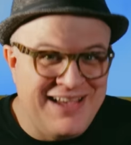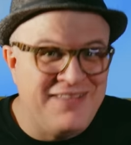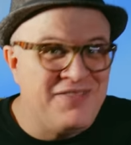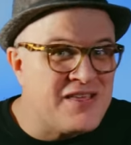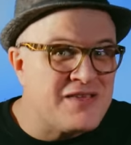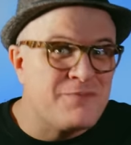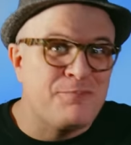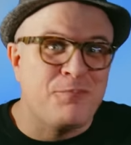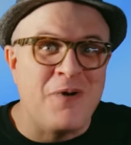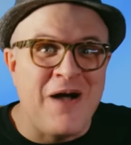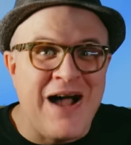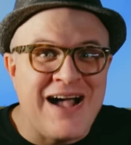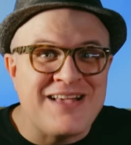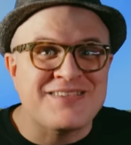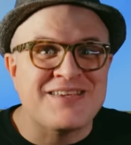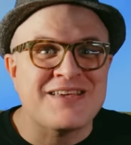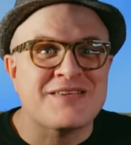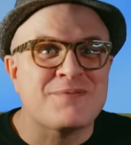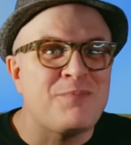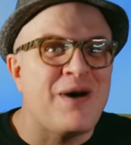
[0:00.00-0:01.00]
In this
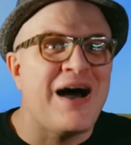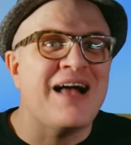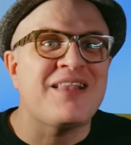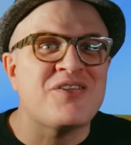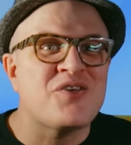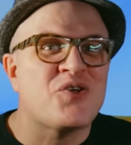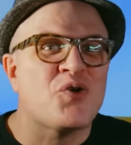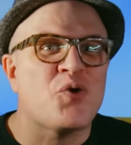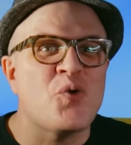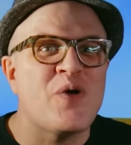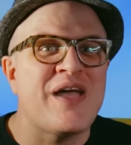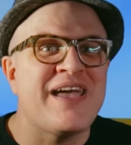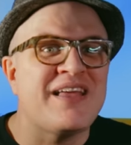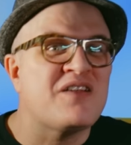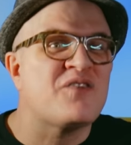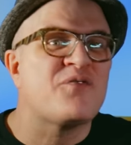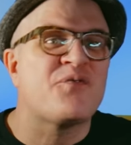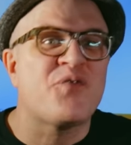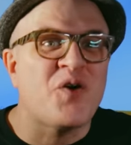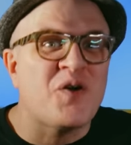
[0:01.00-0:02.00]
process, Motley Crue
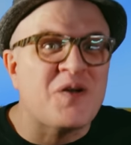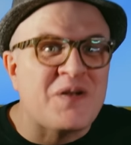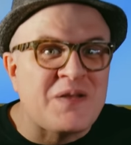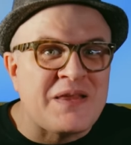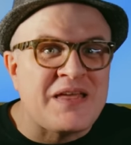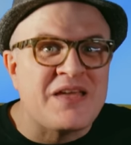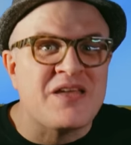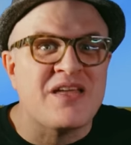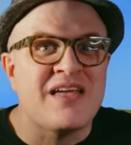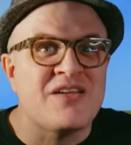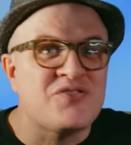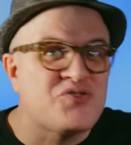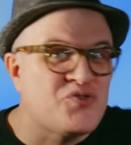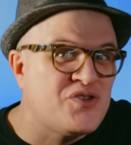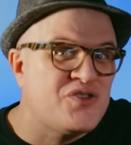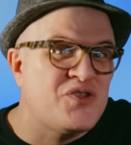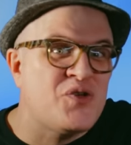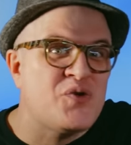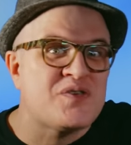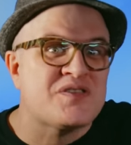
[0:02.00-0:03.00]
inadvertently
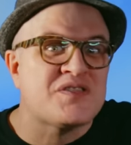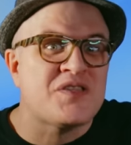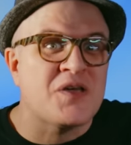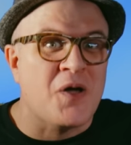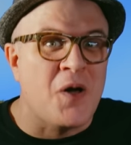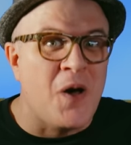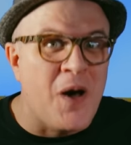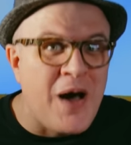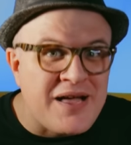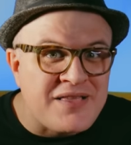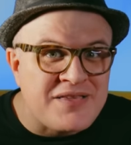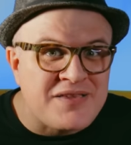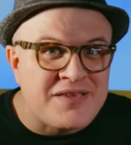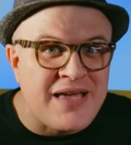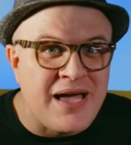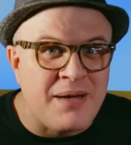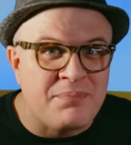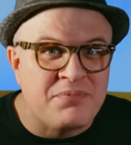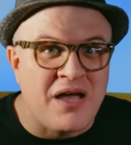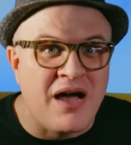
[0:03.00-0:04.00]
introduced the
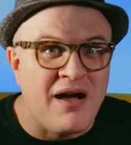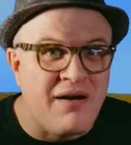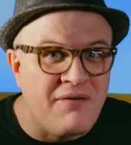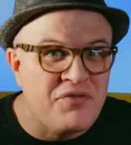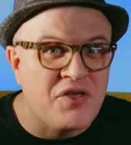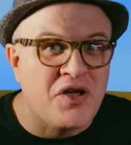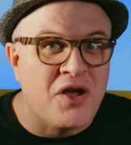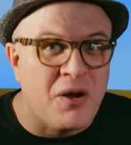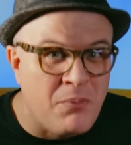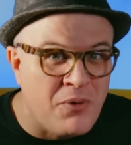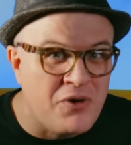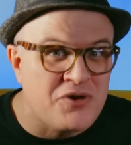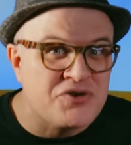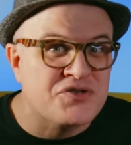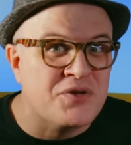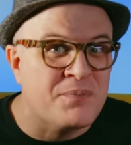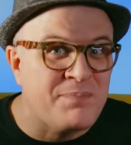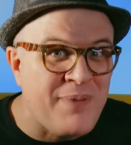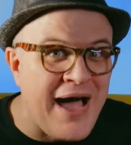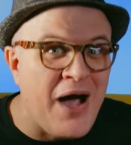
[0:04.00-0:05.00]
concept of the
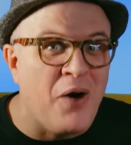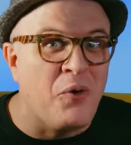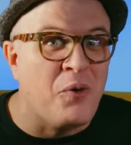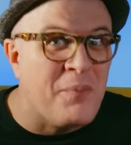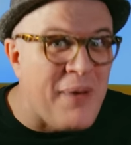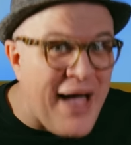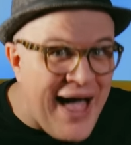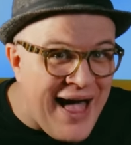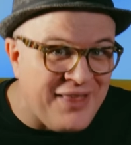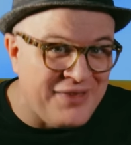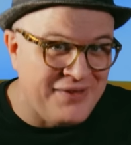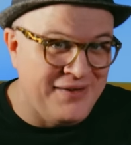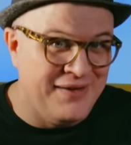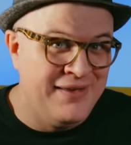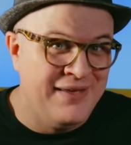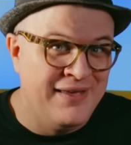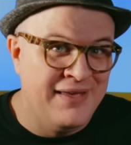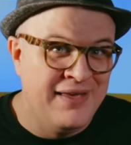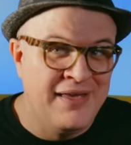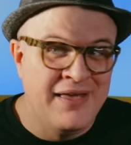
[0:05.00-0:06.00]
commercial power ballad.
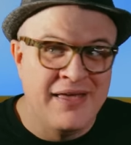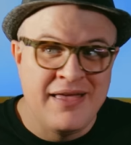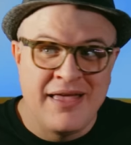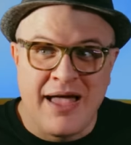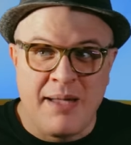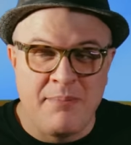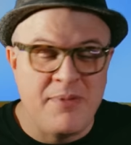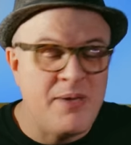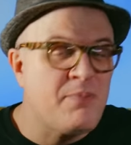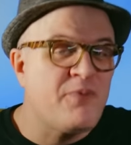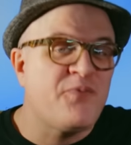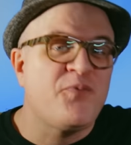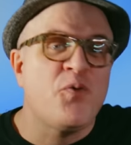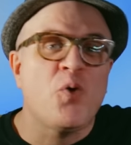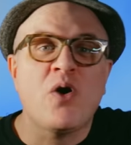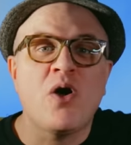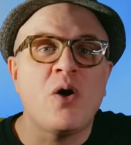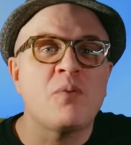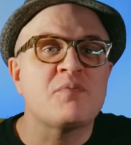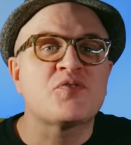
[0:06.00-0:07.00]
I mean,
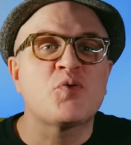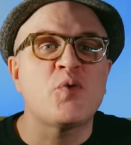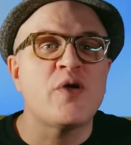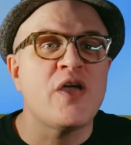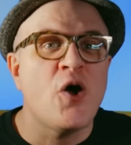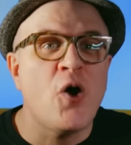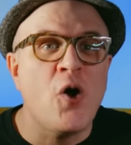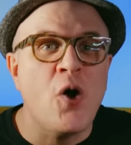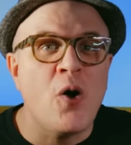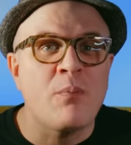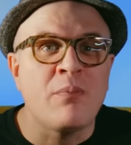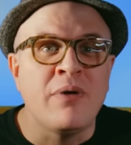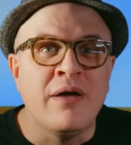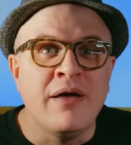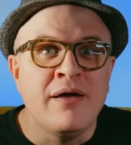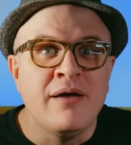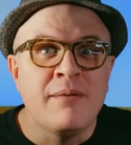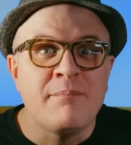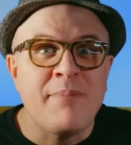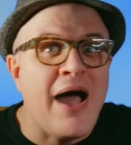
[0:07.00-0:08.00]
before Home Sweet Home,
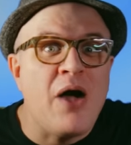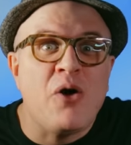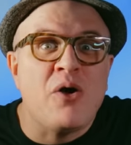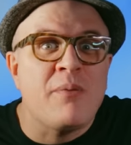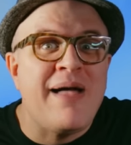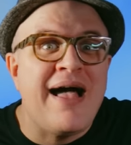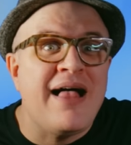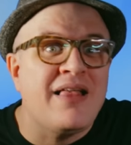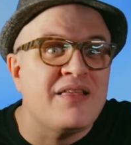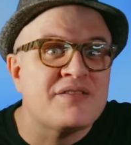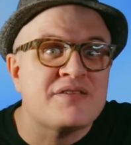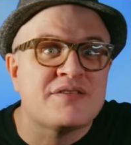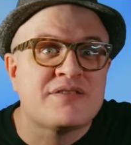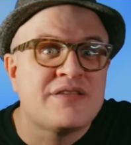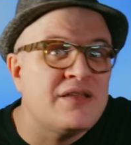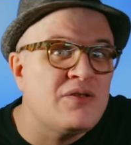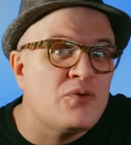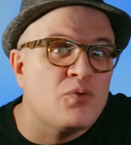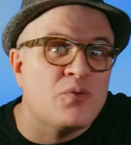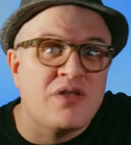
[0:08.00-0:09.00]
power ballads
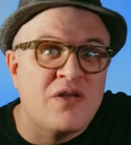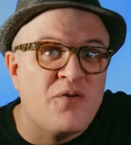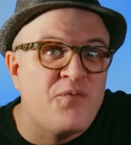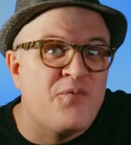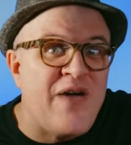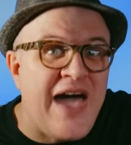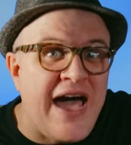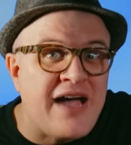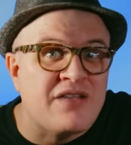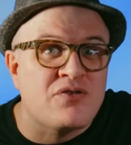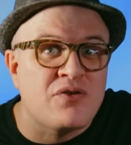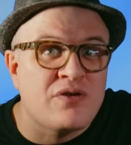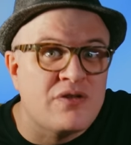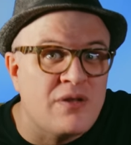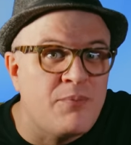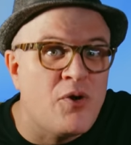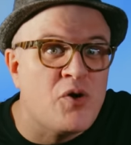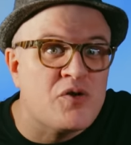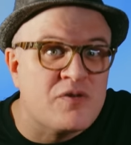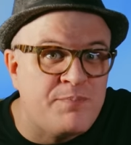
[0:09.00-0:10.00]
didn't really factor
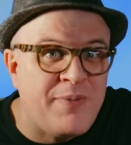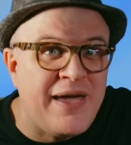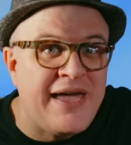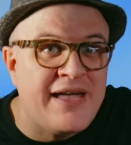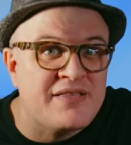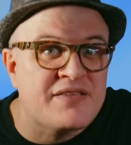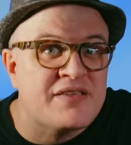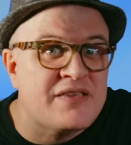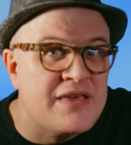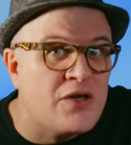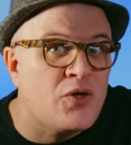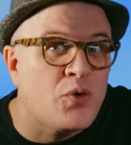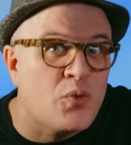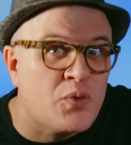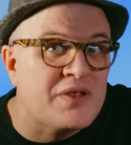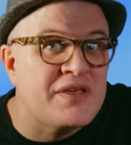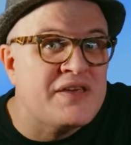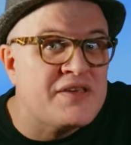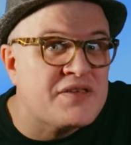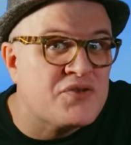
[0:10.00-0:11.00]
into most bands' single
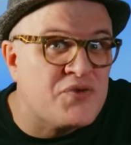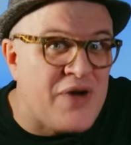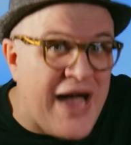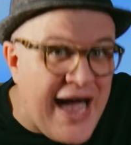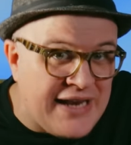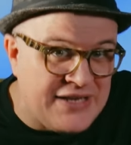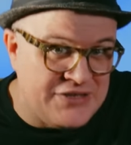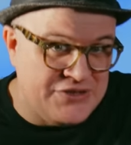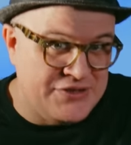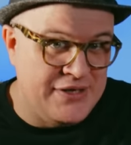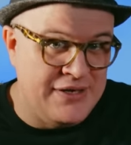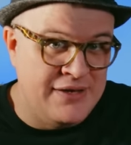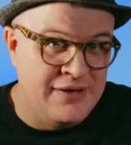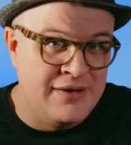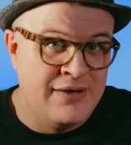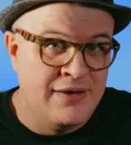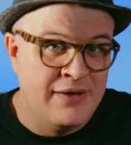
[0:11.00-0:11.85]
release strategy.